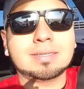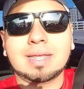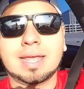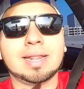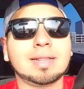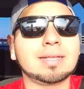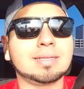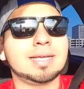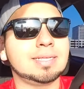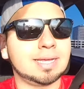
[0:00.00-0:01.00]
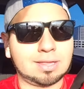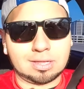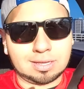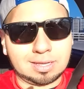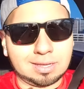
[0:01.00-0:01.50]
and because that's
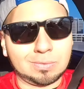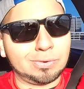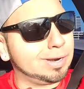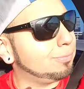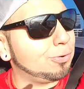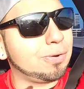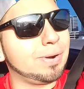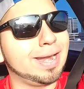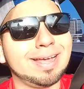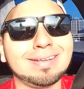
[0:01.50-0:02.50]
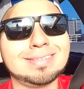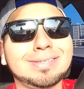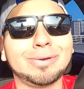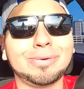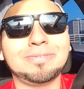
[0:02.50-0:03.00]
actually where I'm going right now,
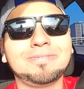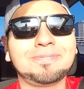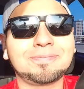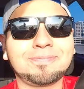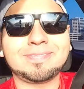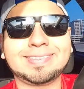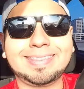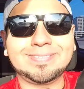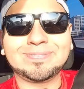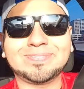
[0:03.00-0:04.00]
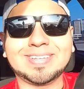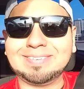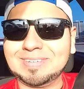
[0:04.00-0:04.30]
so I'm